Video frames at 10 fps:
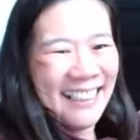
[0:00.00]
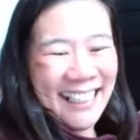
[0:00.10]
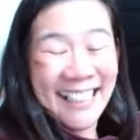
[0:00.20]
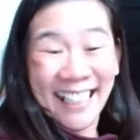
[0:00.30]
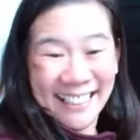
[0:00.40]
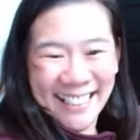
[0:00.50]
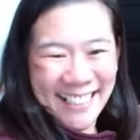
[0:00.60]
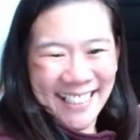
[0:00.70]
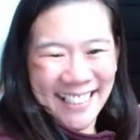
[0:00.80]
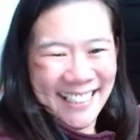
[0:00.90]
Any
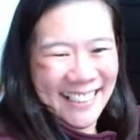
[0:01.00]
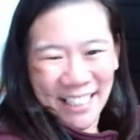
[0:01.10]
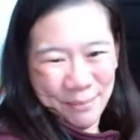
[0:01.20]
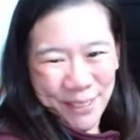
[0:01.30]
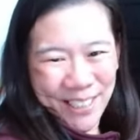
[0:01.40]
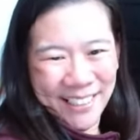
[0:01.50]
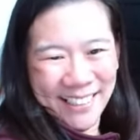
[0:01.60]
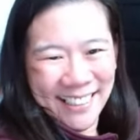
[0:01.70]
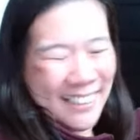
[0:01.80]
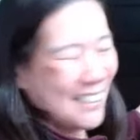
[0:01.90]
guesses? Does anybody
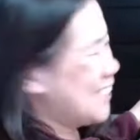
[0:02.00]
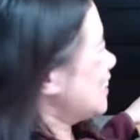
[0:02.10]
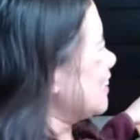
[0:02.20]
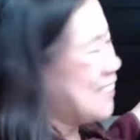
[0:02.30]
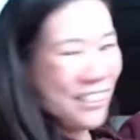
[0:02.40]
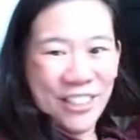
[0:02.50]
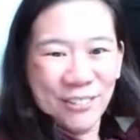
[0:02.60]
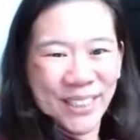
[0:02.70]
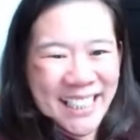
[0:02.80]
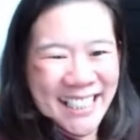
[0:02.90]
think they know
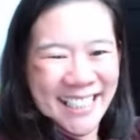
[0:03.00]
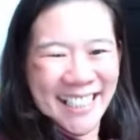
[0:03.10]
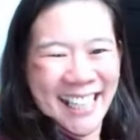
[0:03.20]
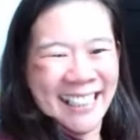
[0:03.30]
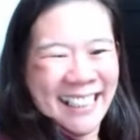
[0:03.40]
what this is?